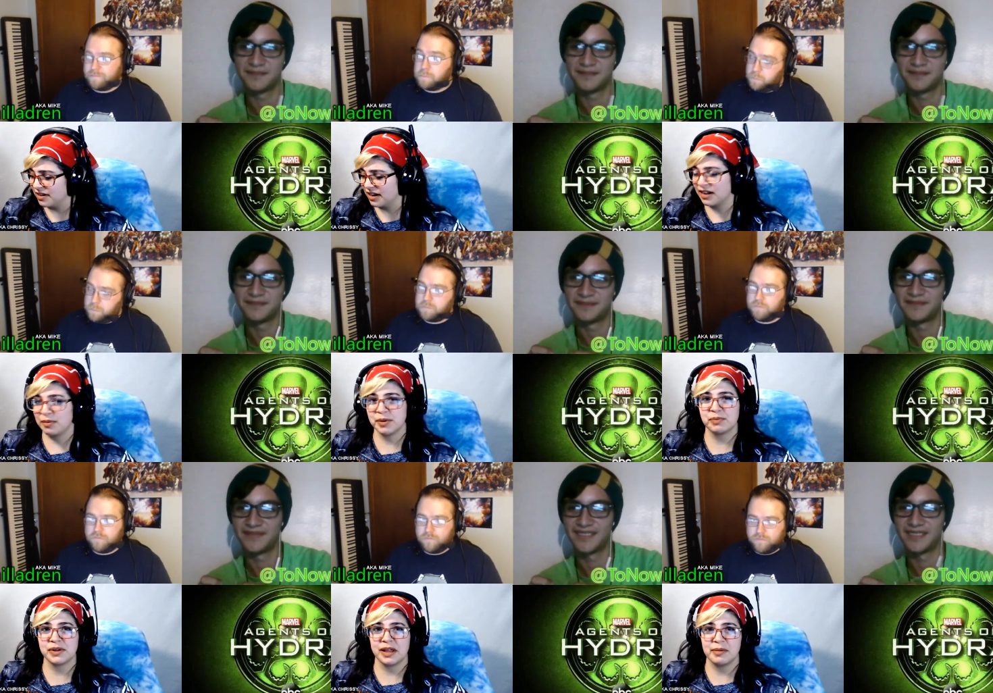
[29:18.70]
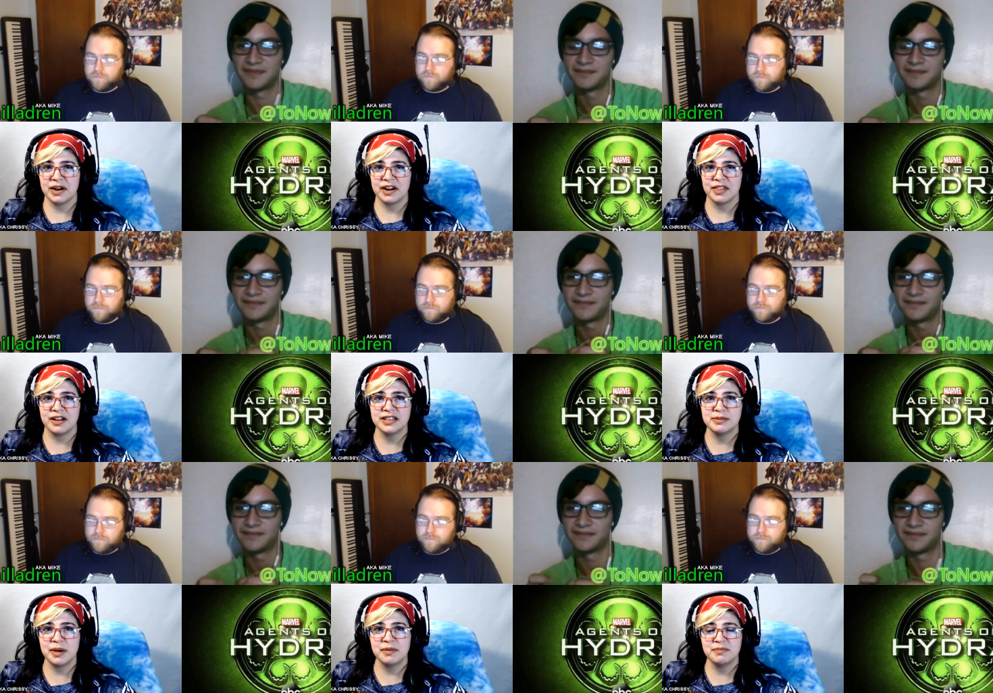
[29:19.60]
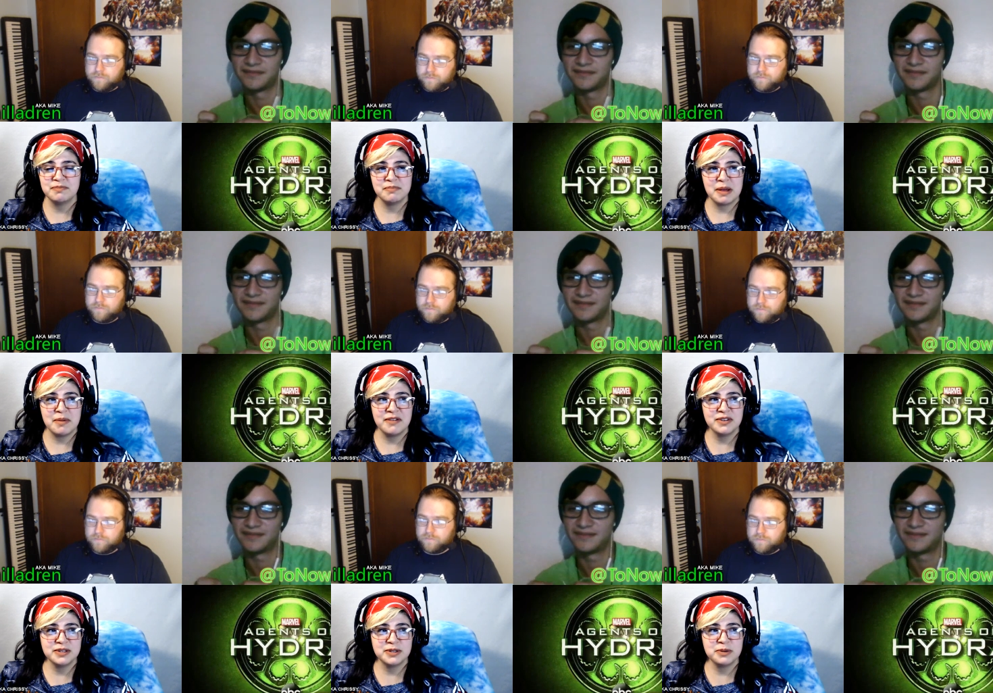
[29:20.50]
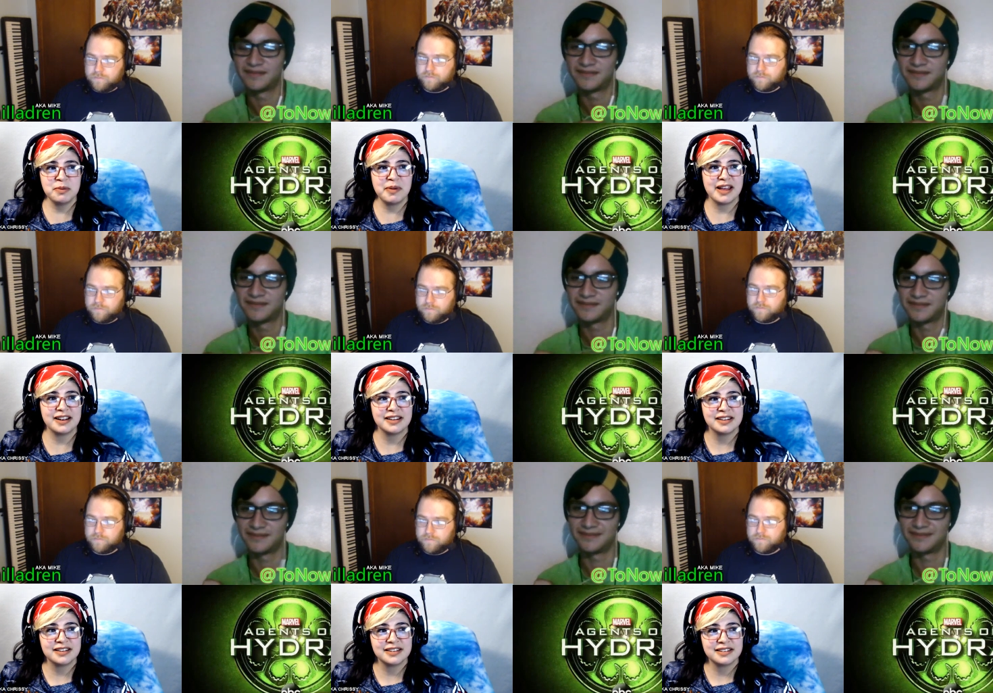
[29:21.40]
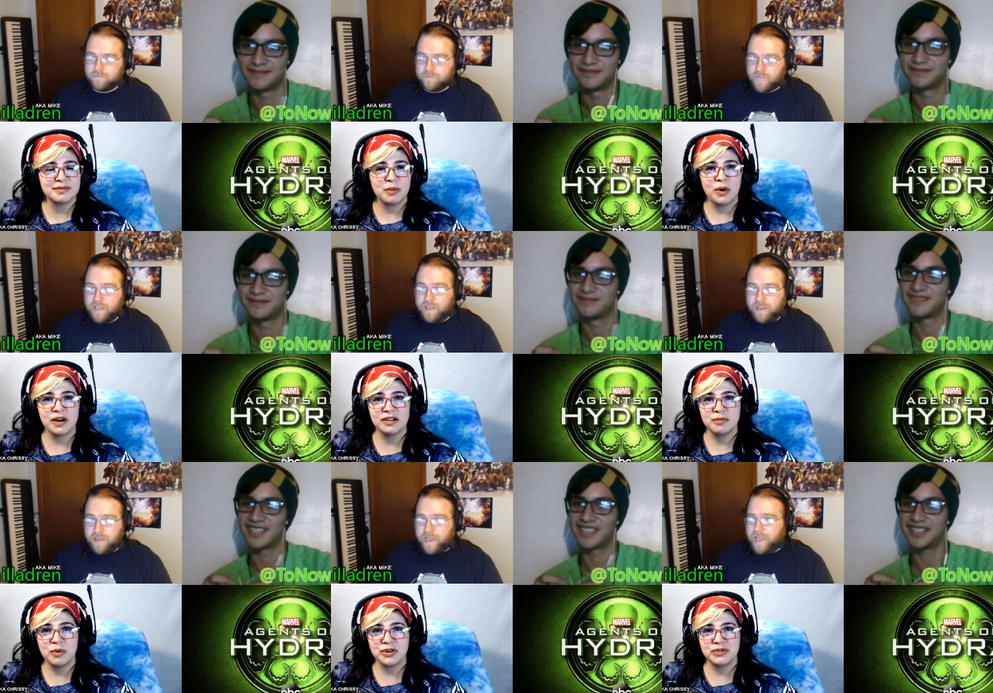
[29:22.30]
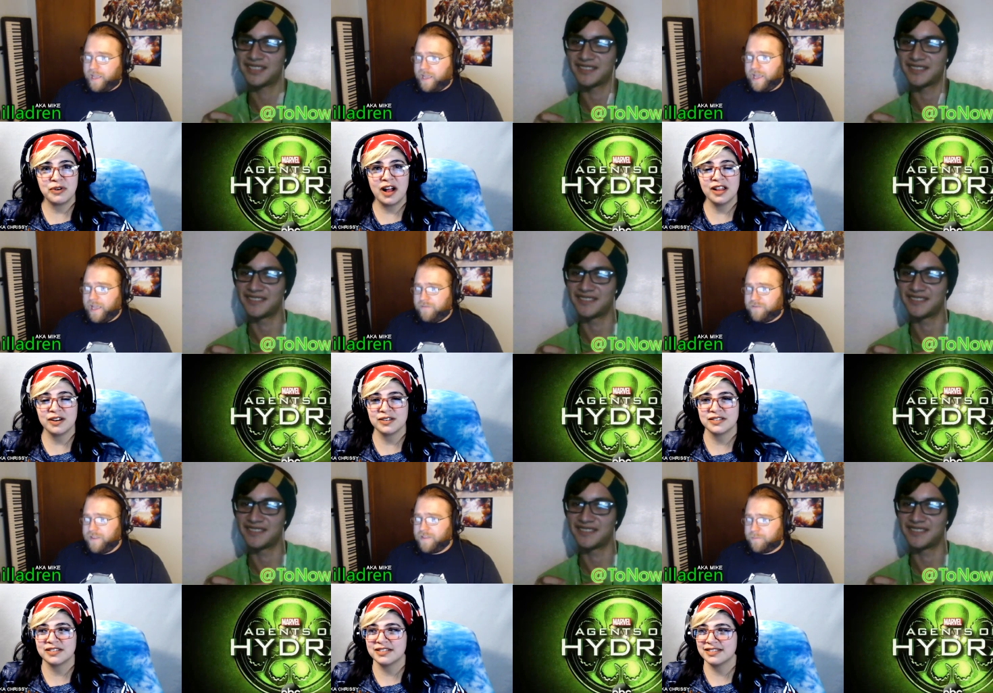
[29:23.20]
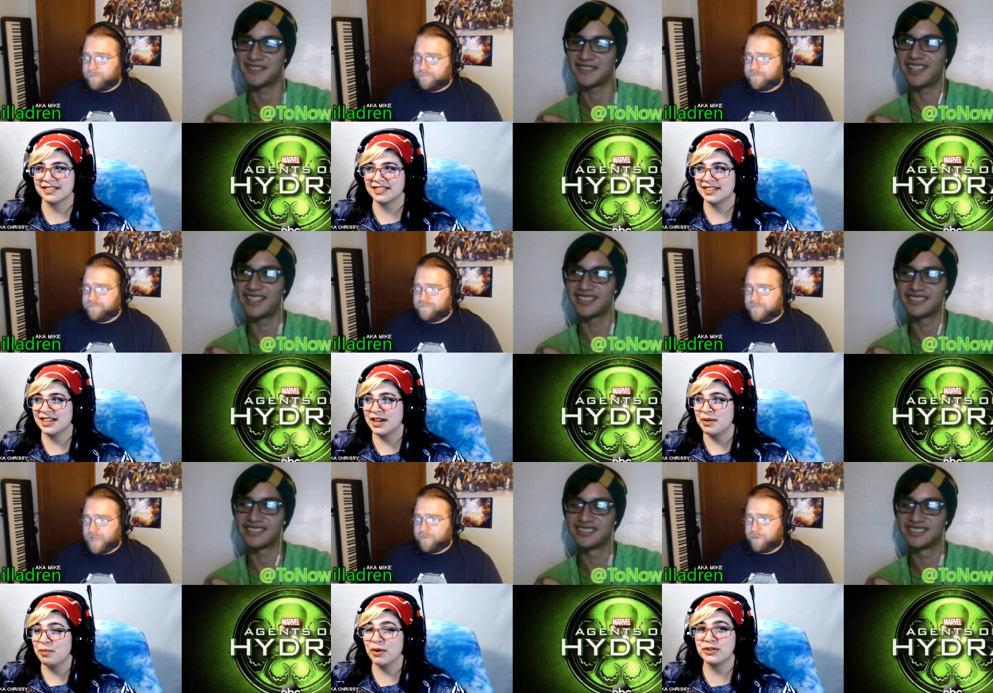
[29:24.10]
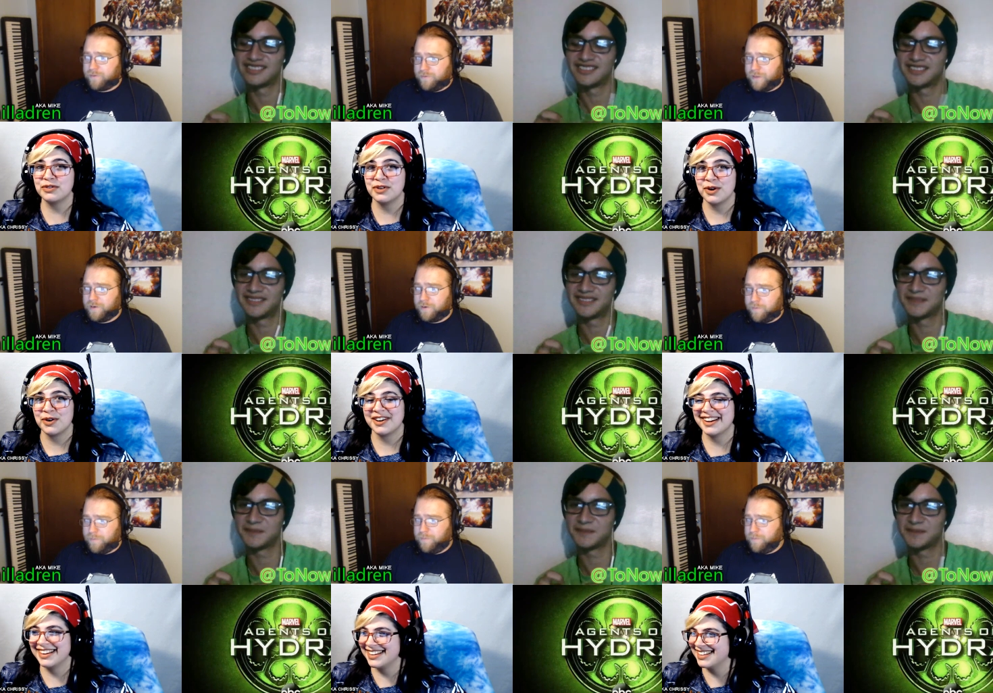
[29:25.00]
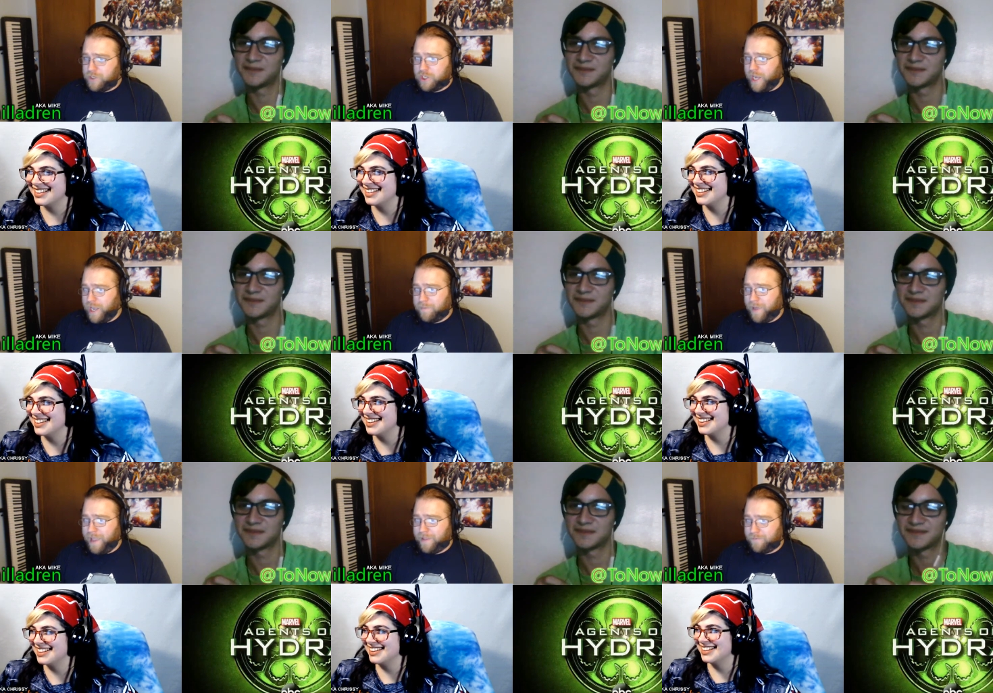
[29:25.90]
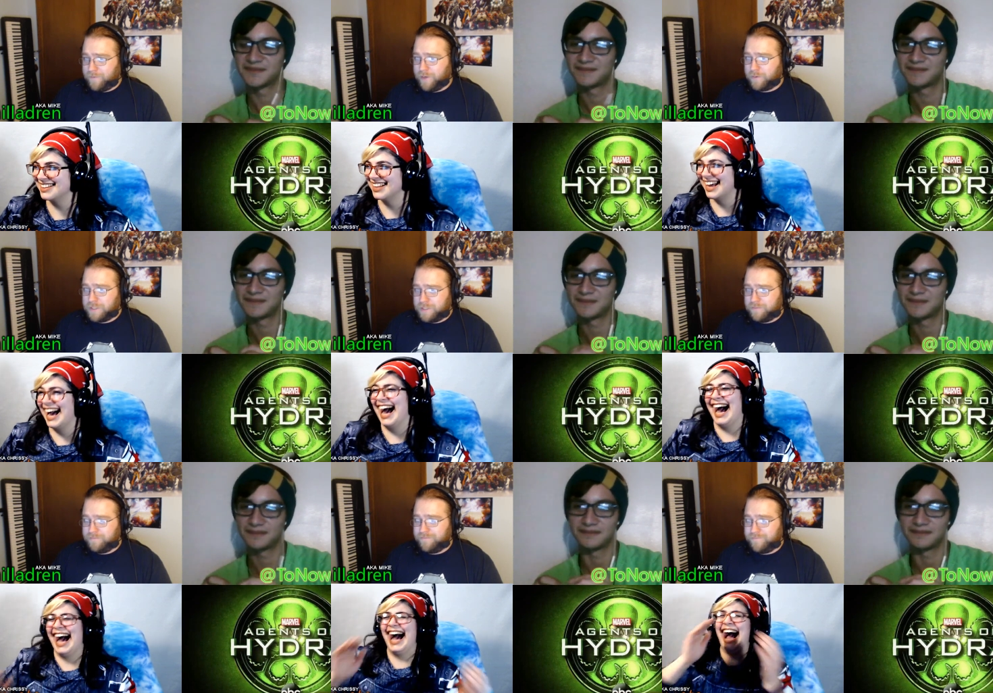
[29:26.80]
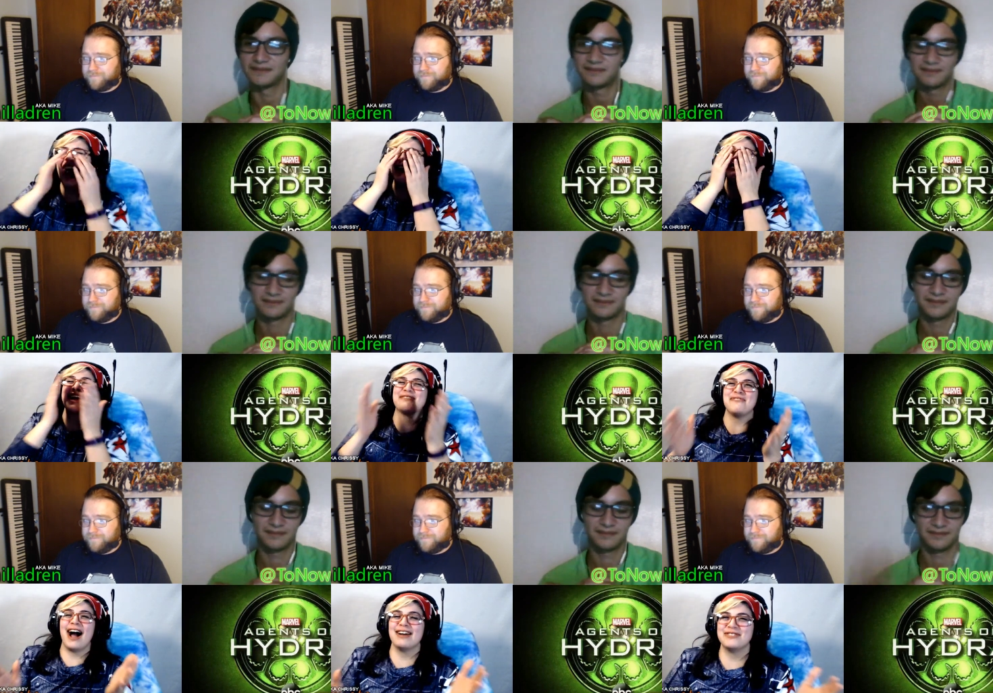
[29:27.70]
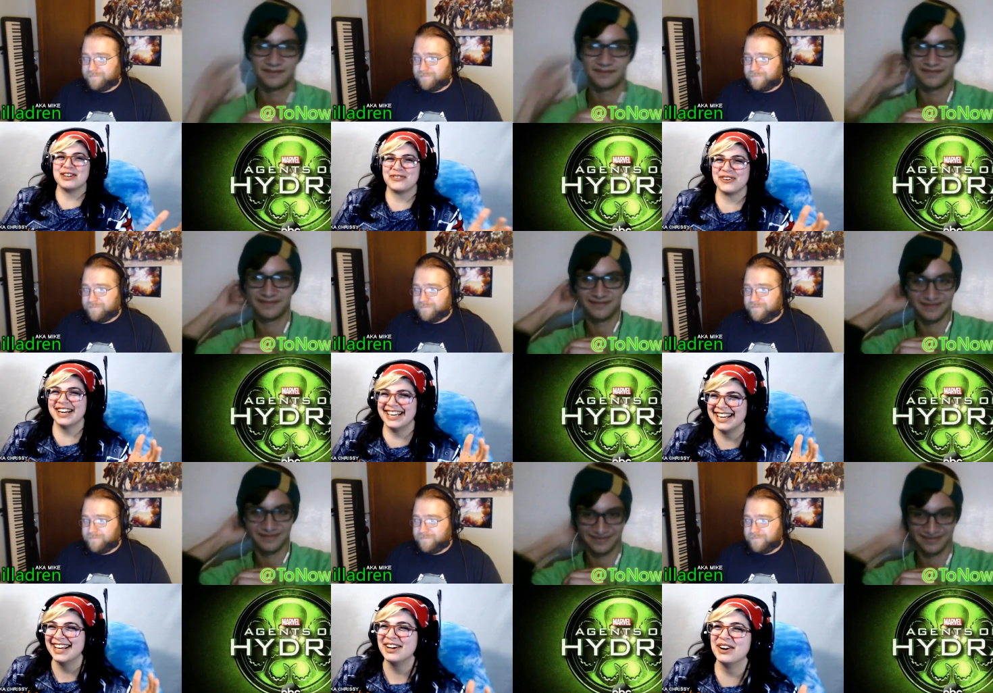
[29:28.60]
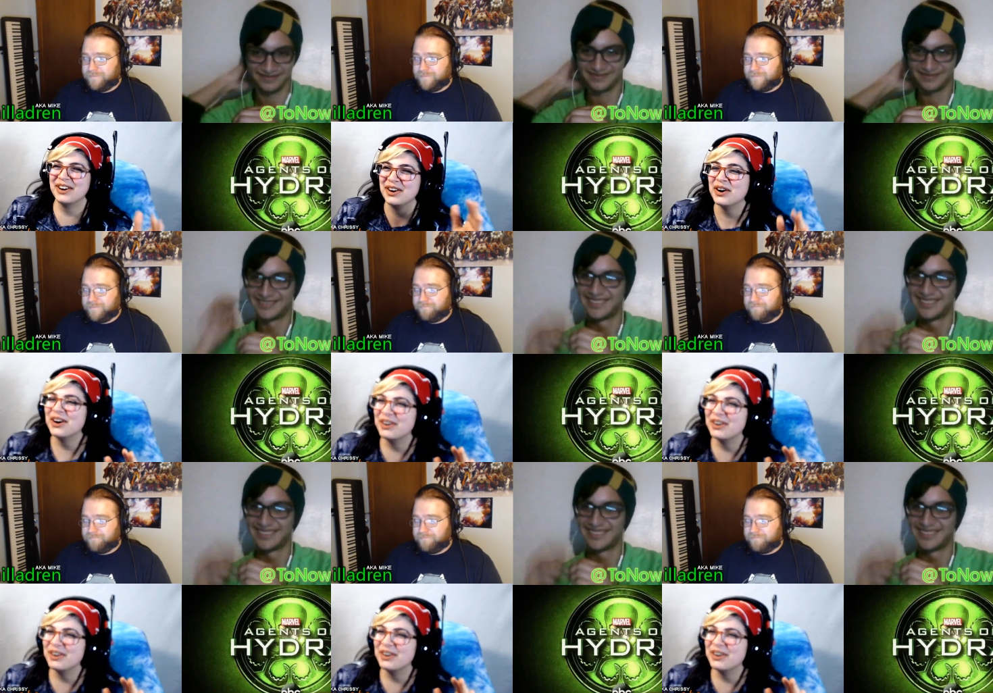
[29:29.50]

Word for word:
Speaker 1: couple preliminary thoughts about Batman vs Superman. More, more to oh, follow. I've yeah. seen them.
Speaker 2: I've also seen your giant pile of notes.
Speaker 1: I have like five different